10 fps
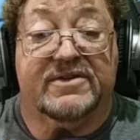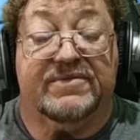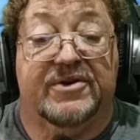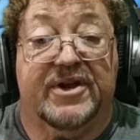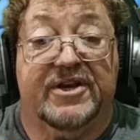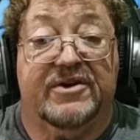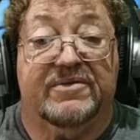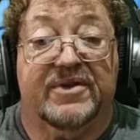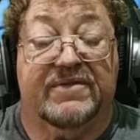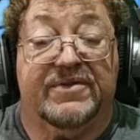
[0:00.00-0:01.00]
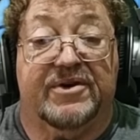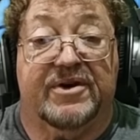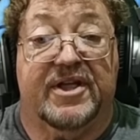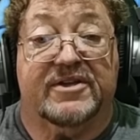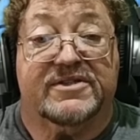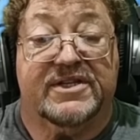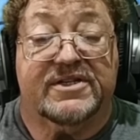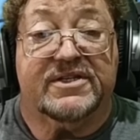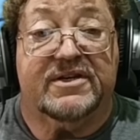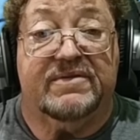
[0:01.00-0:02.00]
If they're a
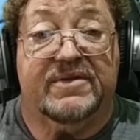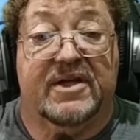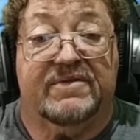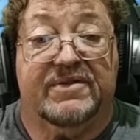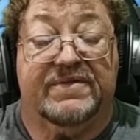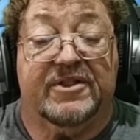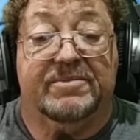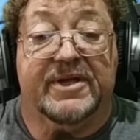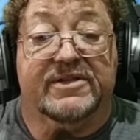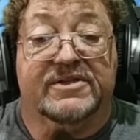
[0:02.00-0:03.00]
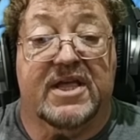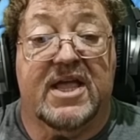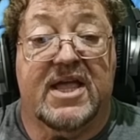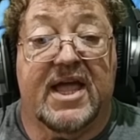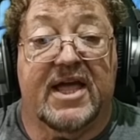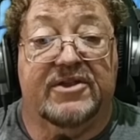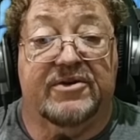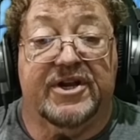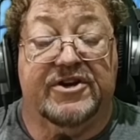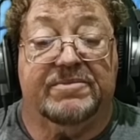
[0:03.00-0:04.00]
citizen of the Philippines and they're
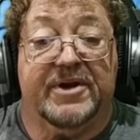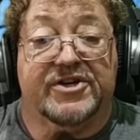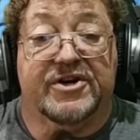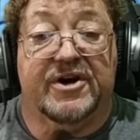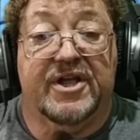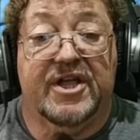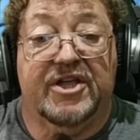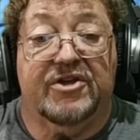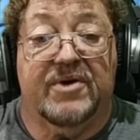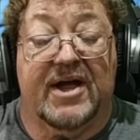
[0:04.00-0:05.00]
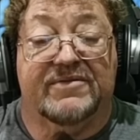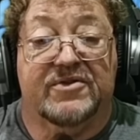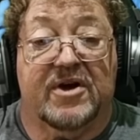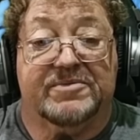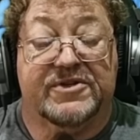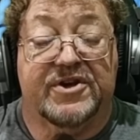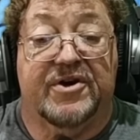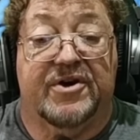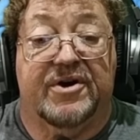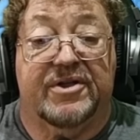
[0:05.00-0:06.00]
in your picture, you have to
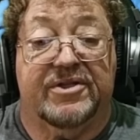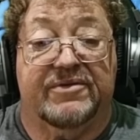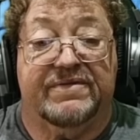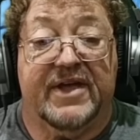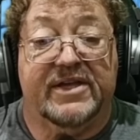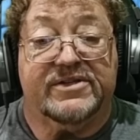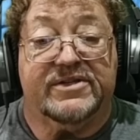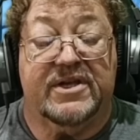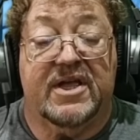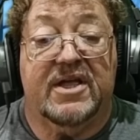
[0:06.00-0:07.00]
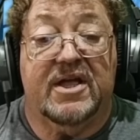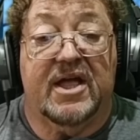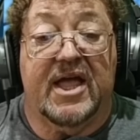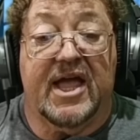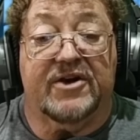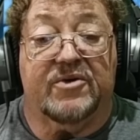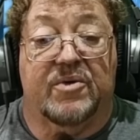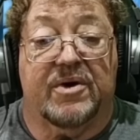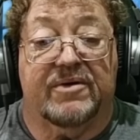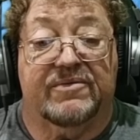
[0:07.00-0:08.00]
obscure their face and
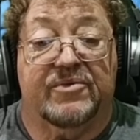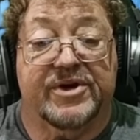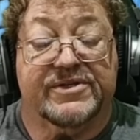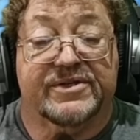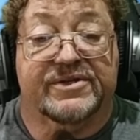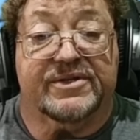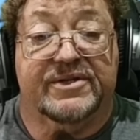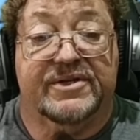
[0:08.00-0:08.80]
or voices,